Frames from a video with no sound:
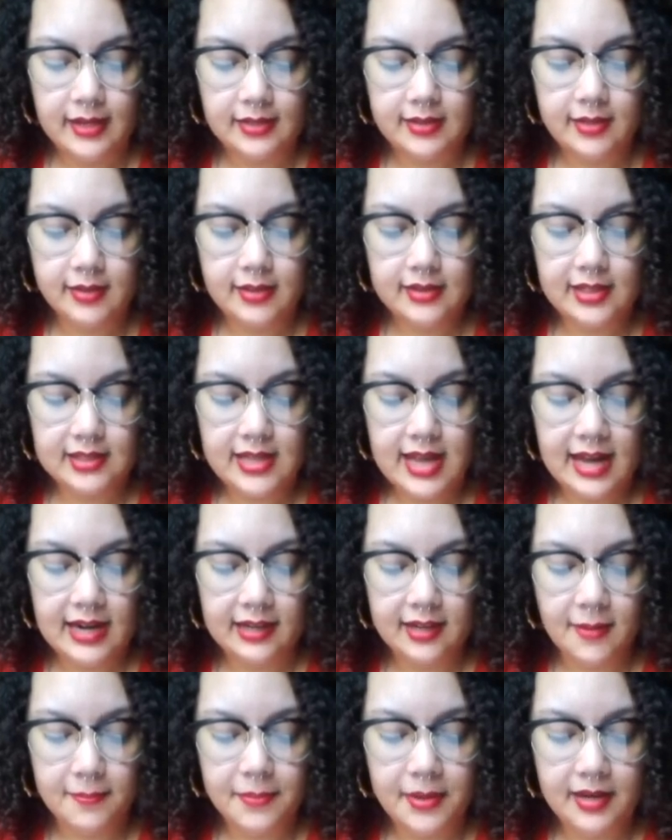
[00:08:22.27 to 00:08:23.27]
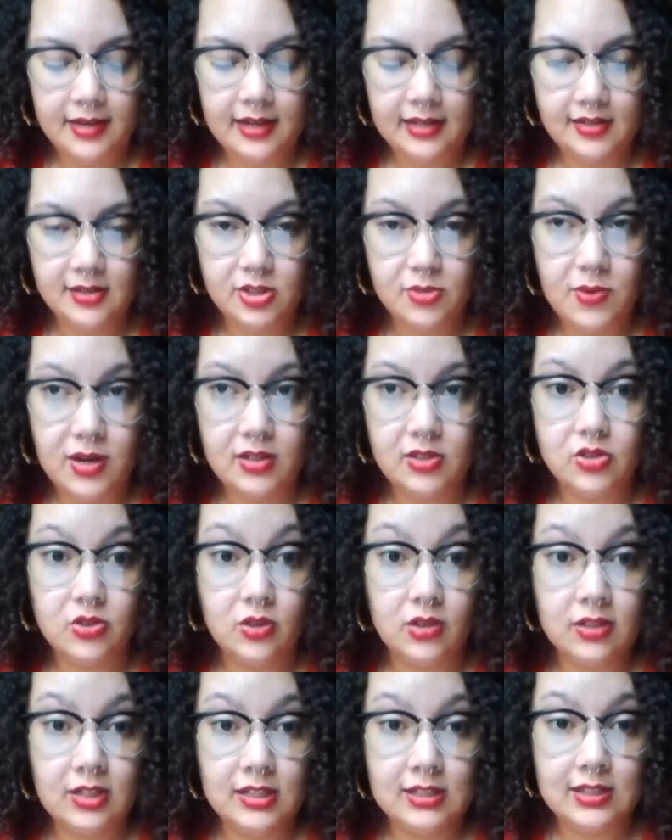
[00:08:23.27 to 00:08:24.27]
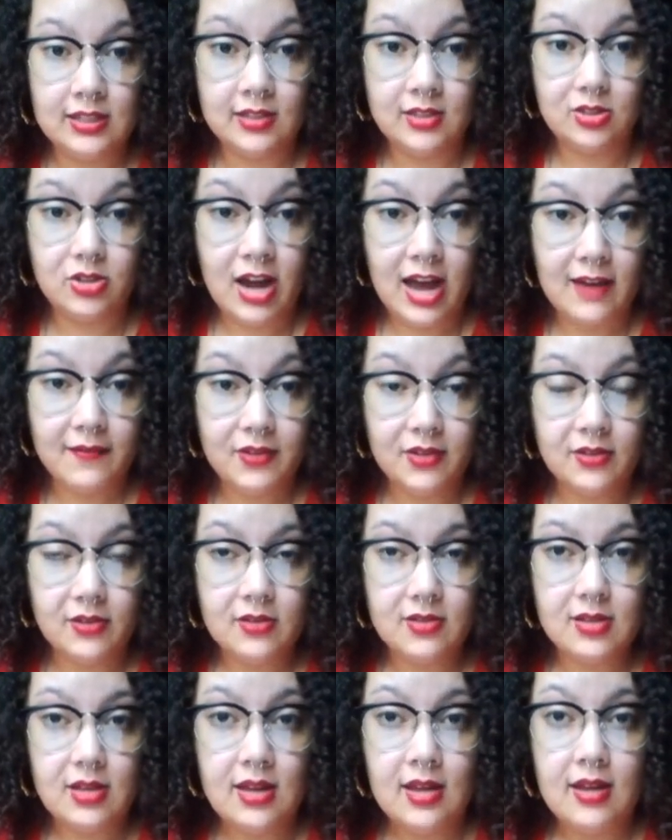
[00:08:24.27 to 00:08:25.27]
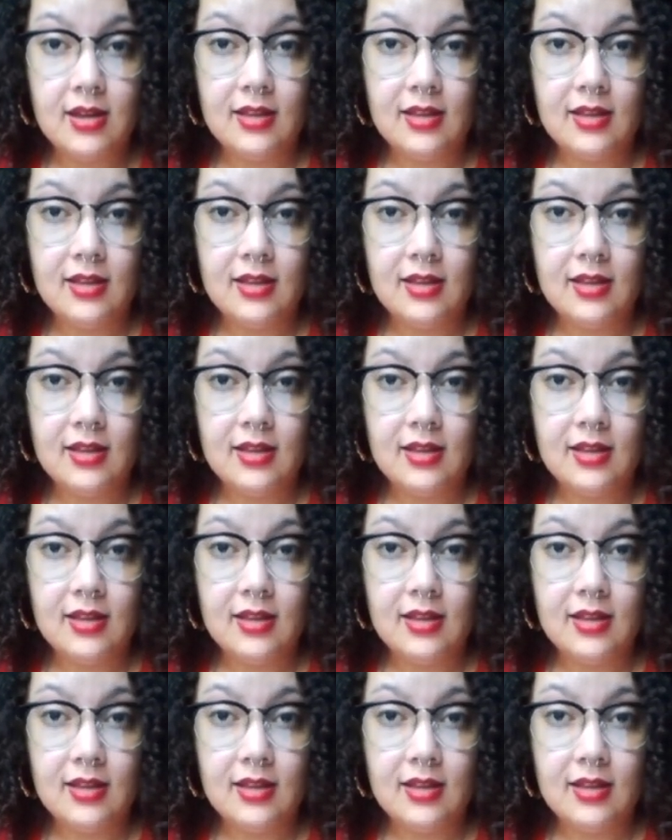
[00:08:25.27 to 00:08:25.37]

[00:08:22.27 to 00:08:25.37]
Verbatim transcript: So this is adding abundance to our short distance travels.